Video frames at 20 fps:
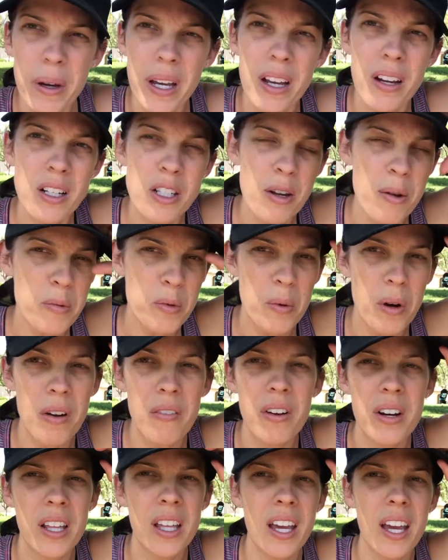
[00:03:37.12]
by here sometimes. We're out
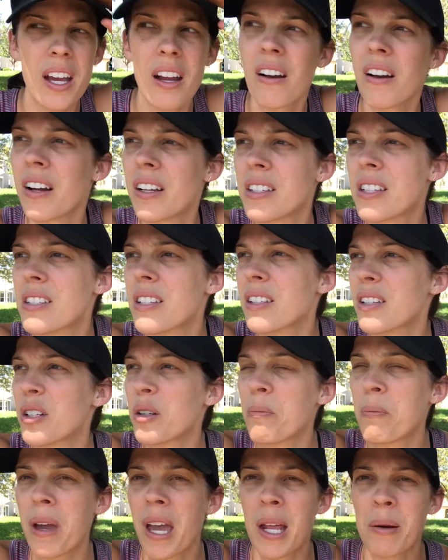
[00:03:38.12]
running errands. It's a
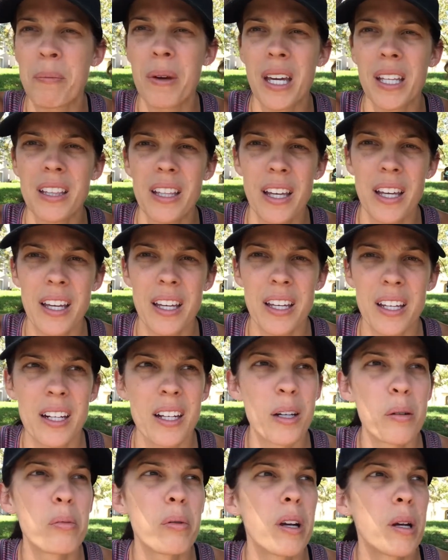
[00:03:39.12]
little man-made lake in
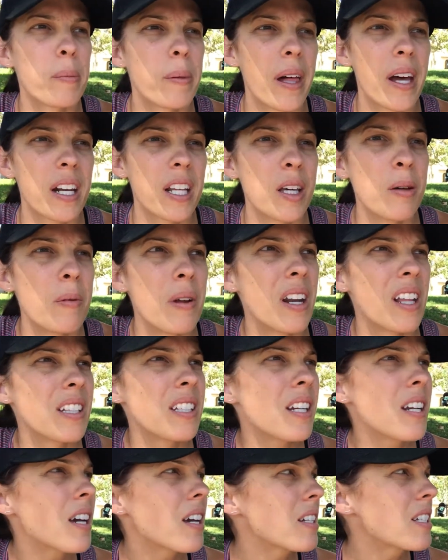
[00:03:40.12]
a pre-planned community.
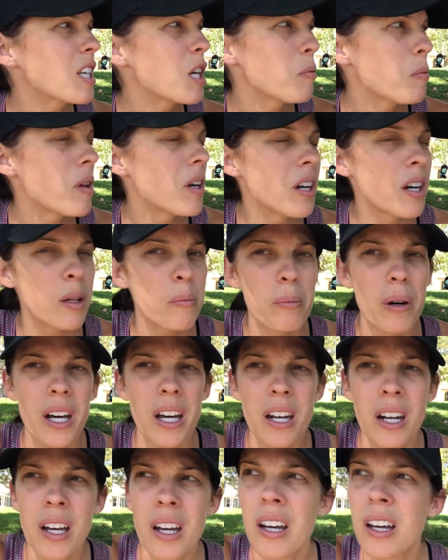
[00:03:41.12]
It's a nice community, but